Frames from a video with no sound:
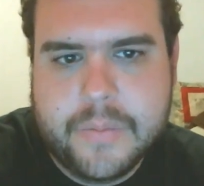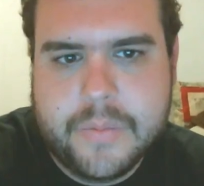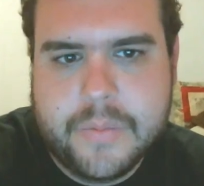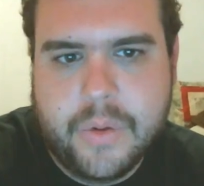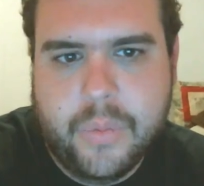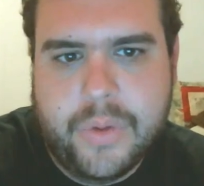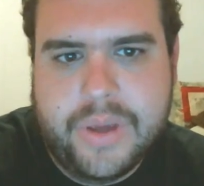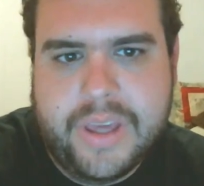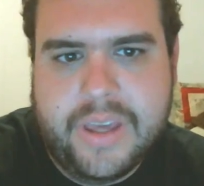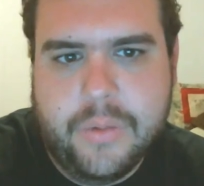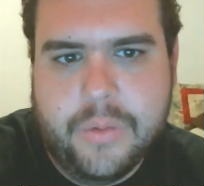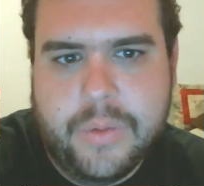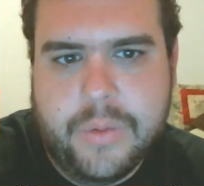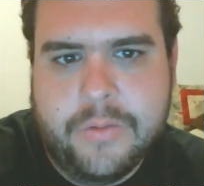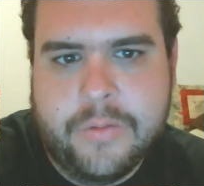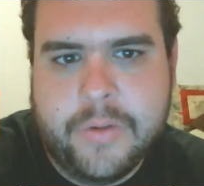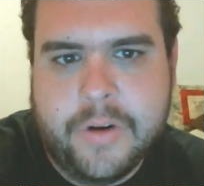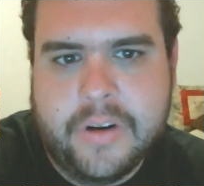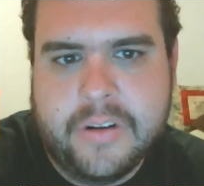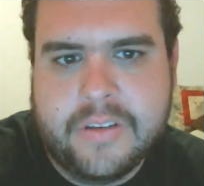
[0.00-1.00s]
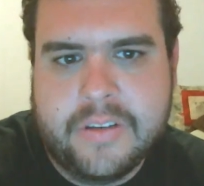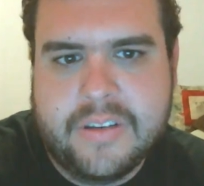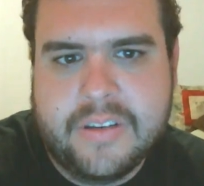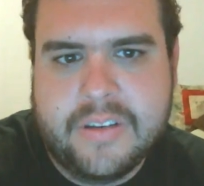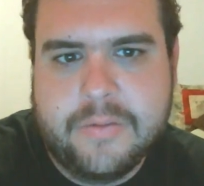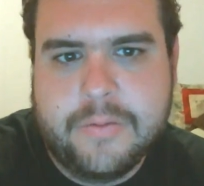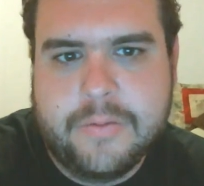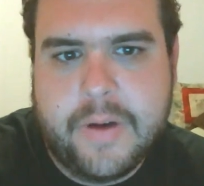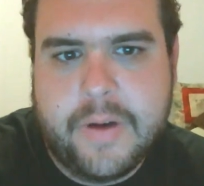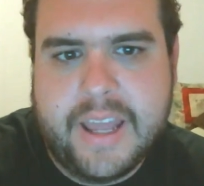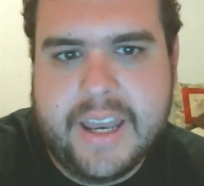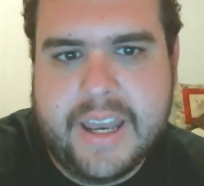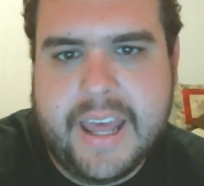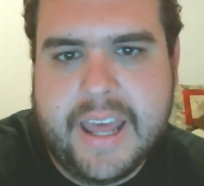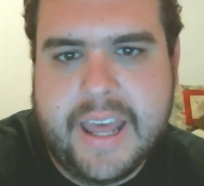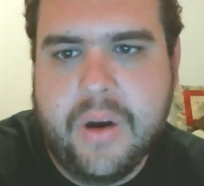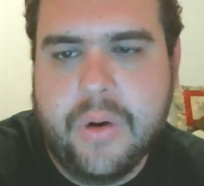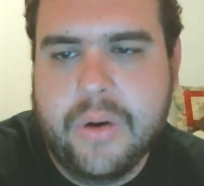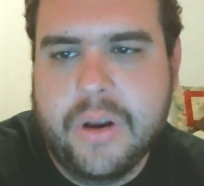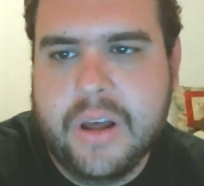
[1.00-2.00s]
we first find
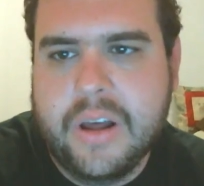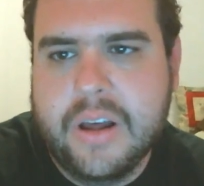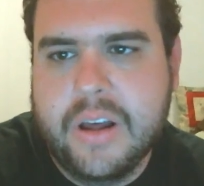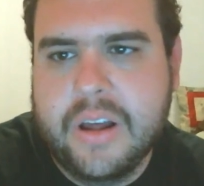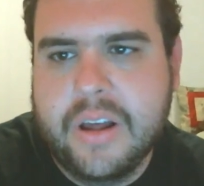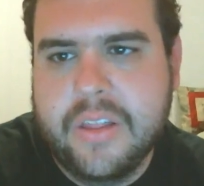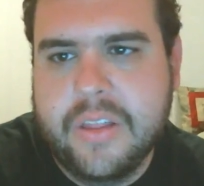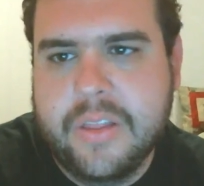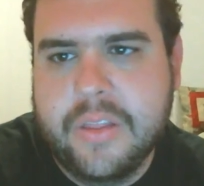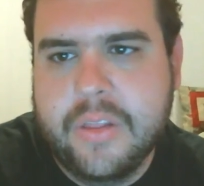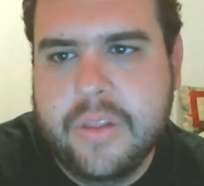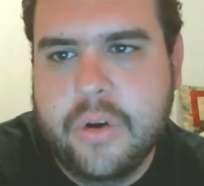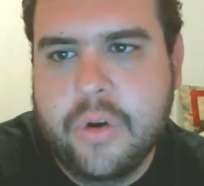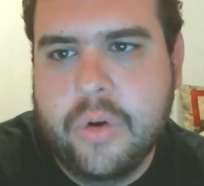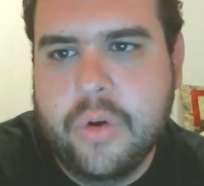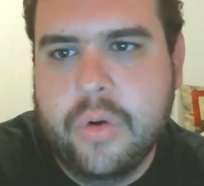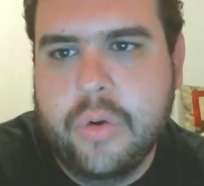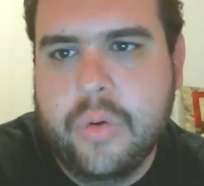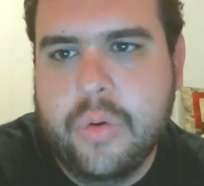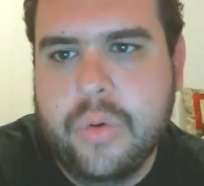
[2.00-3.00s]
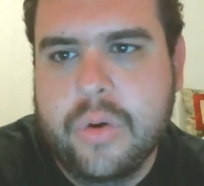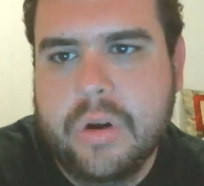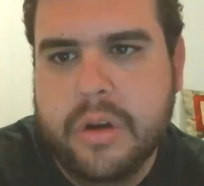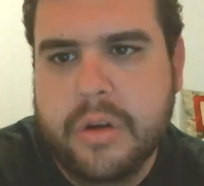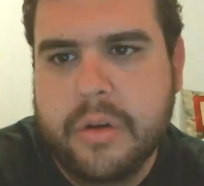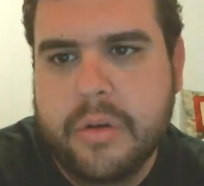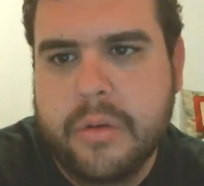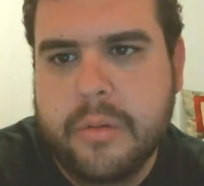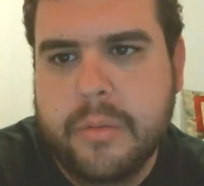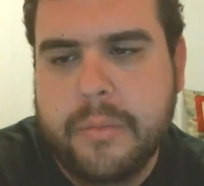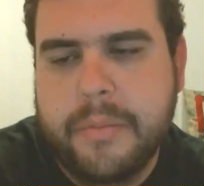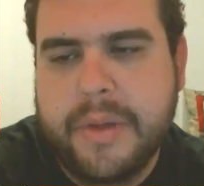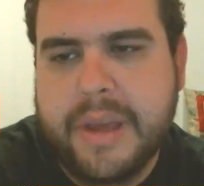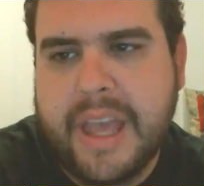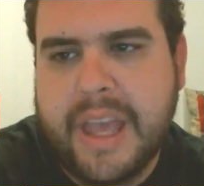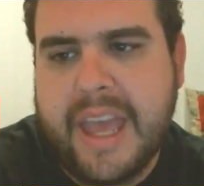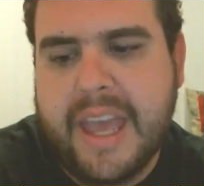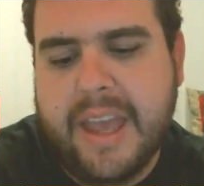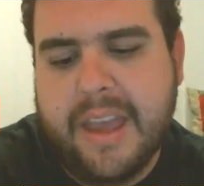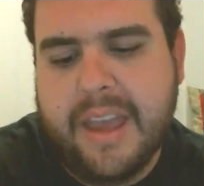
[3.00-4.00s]
out who
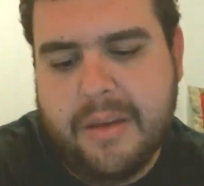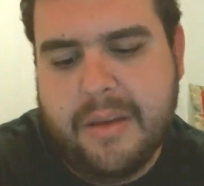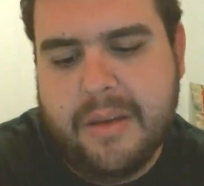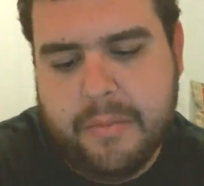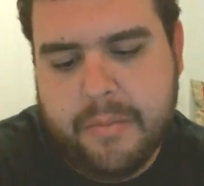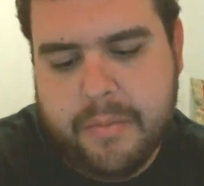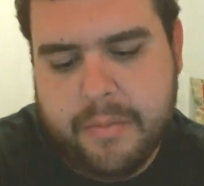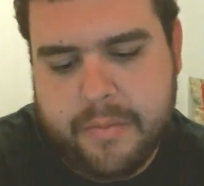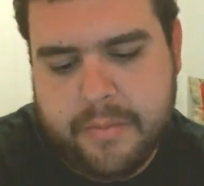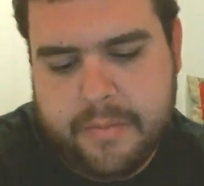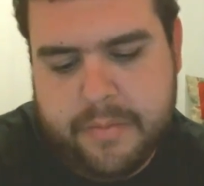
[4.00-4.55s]
became